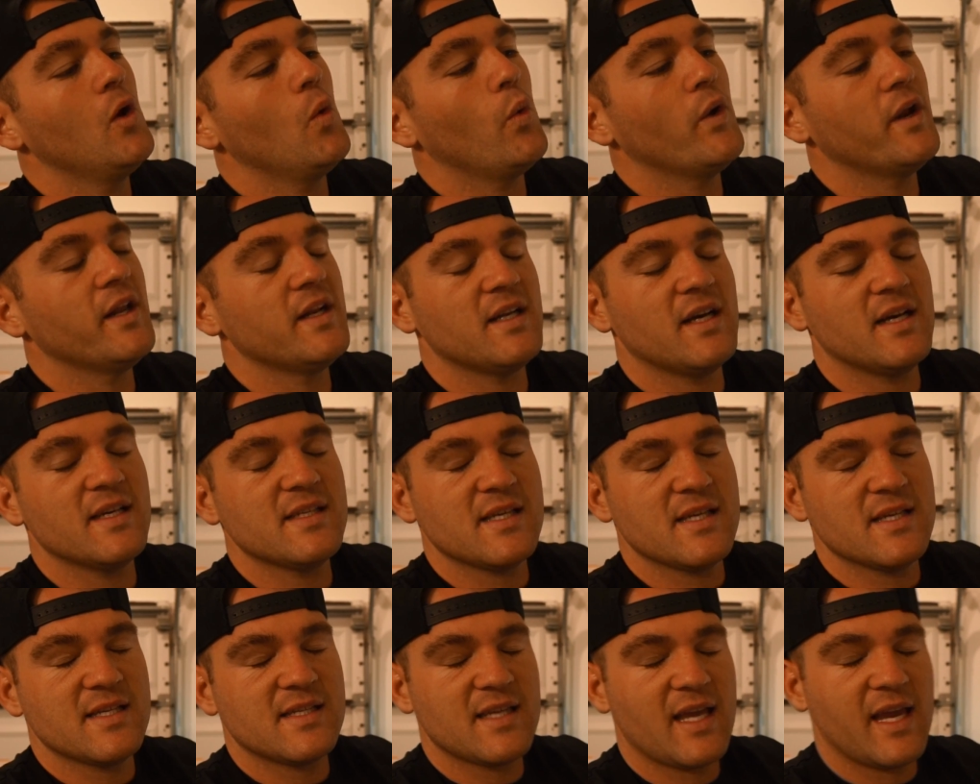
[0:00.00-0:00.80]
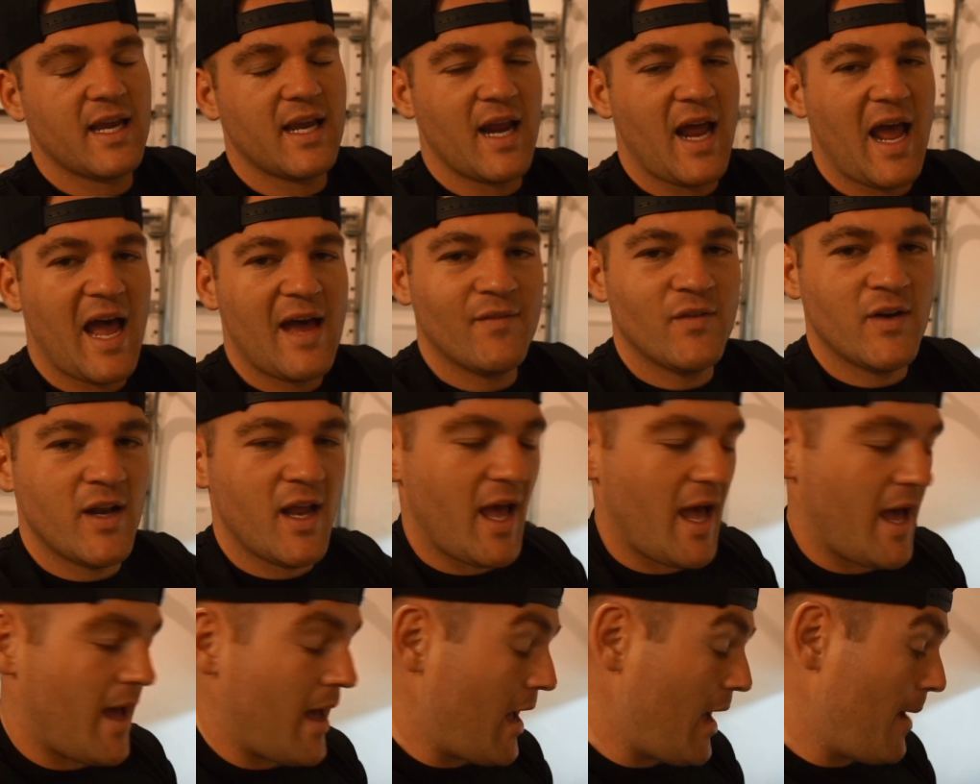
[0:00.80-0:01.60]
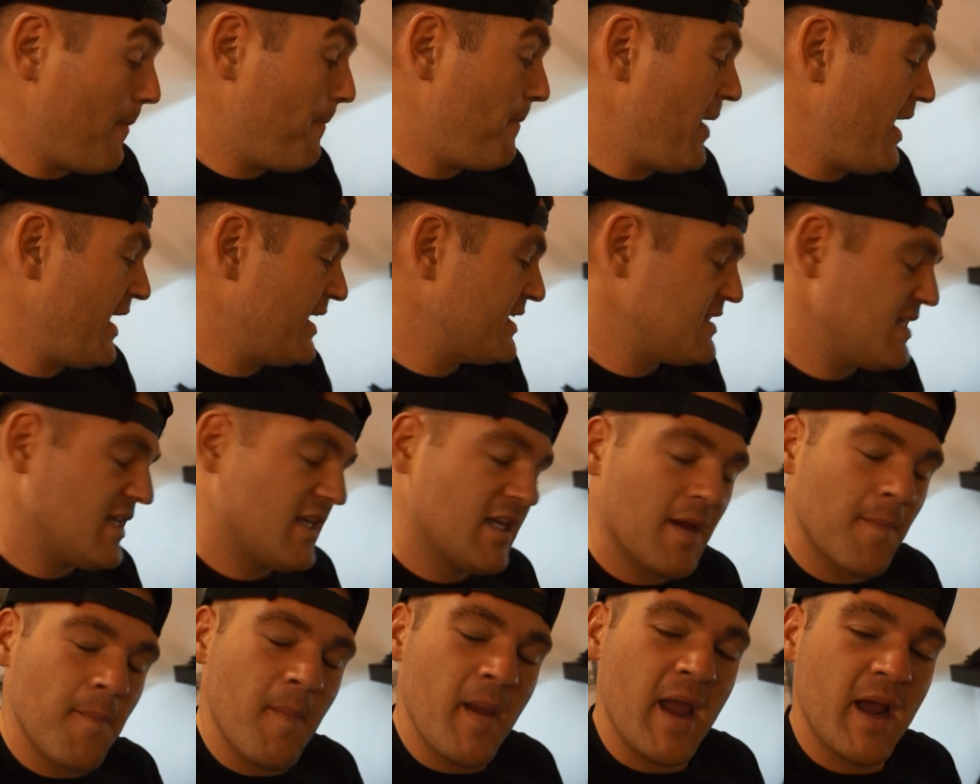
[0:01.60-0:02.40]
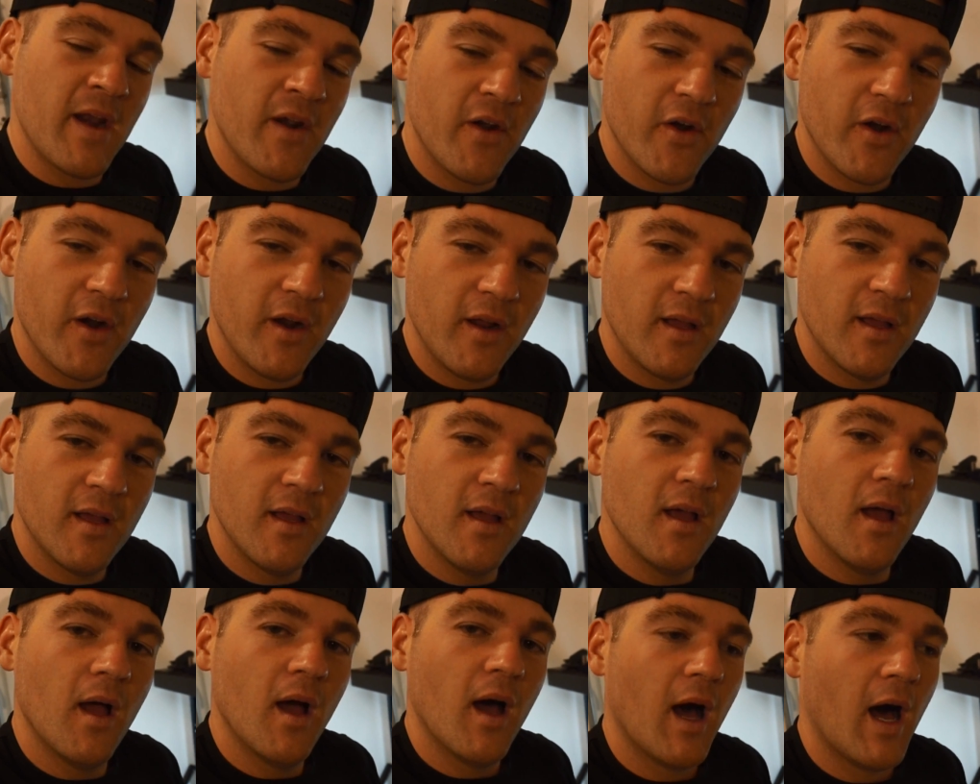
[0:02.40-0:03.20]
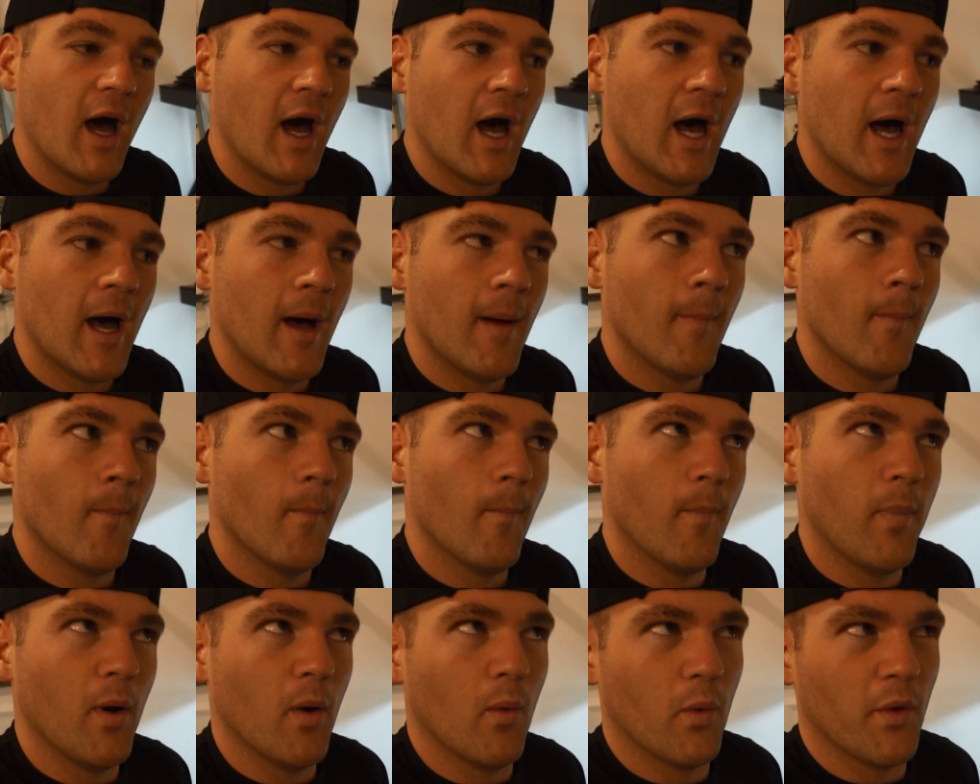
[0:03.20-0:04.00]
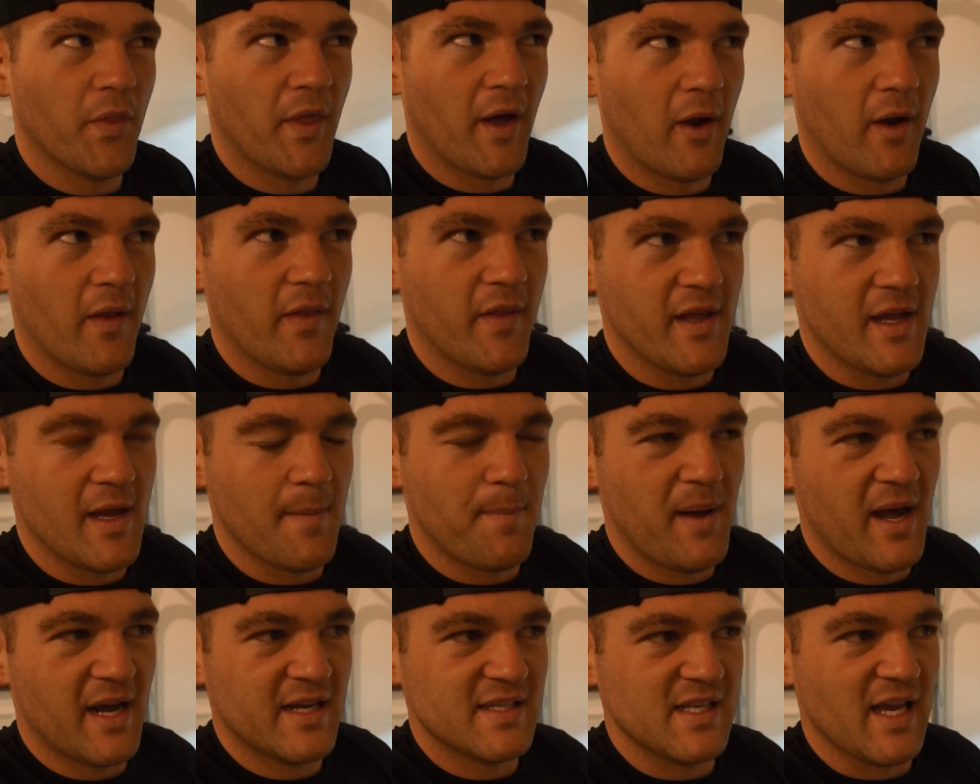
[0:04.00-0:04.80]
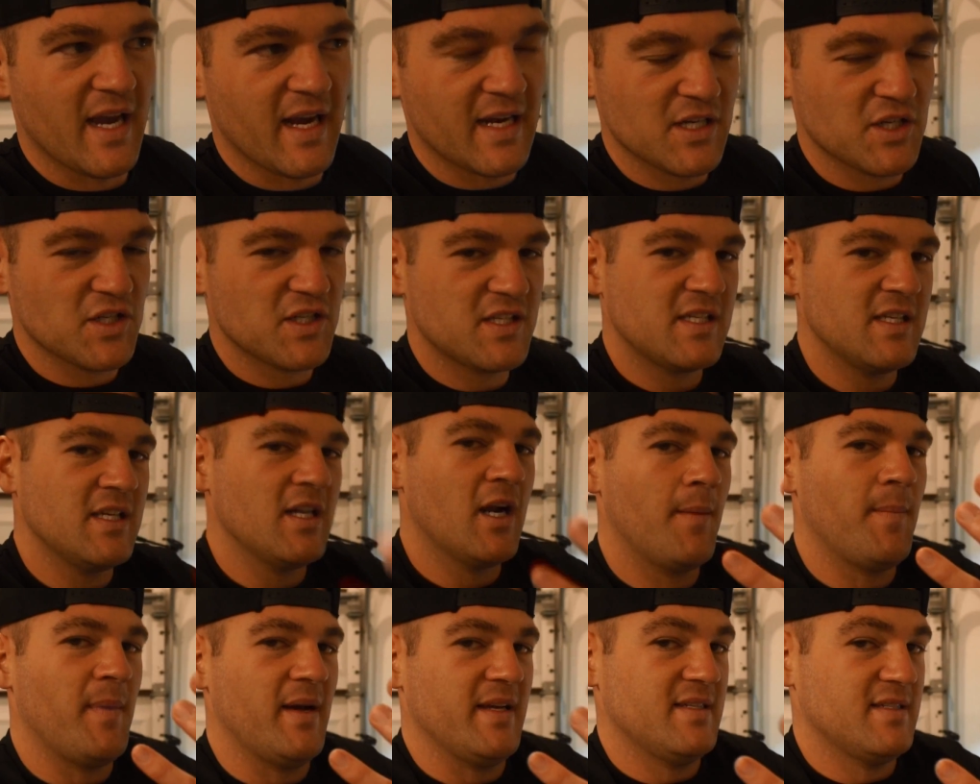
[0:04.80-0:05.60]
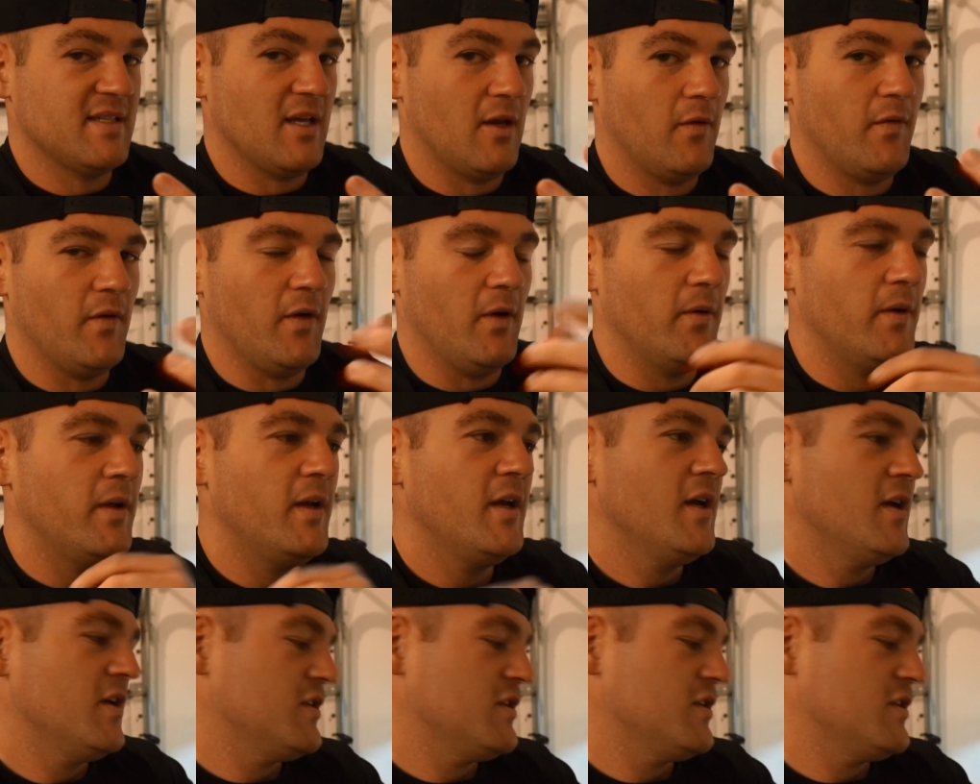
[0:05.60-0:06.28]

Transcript: What it does, it's like having an Epexi Commander, but without the Epexi. I can just see it on my cell phone.